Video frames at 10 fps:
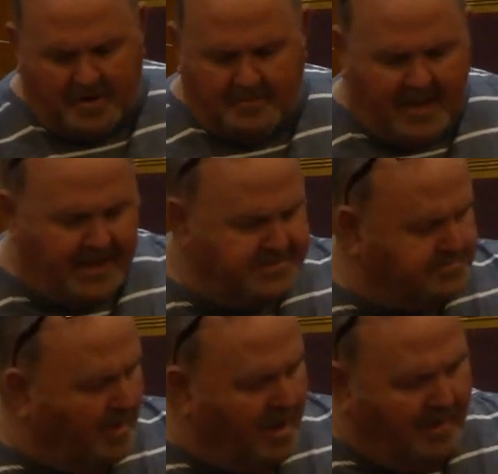about his
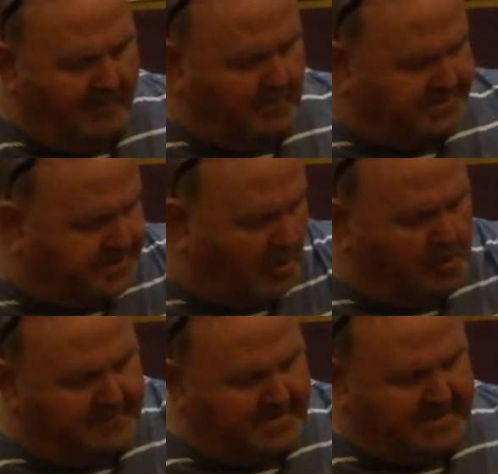mom with
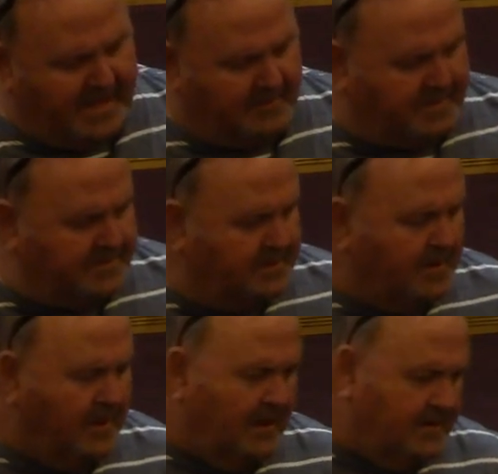COVID down in
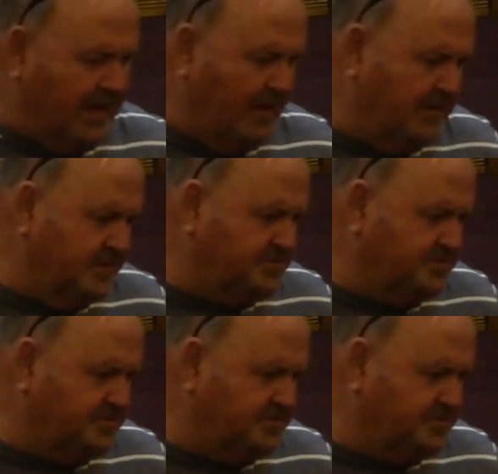down in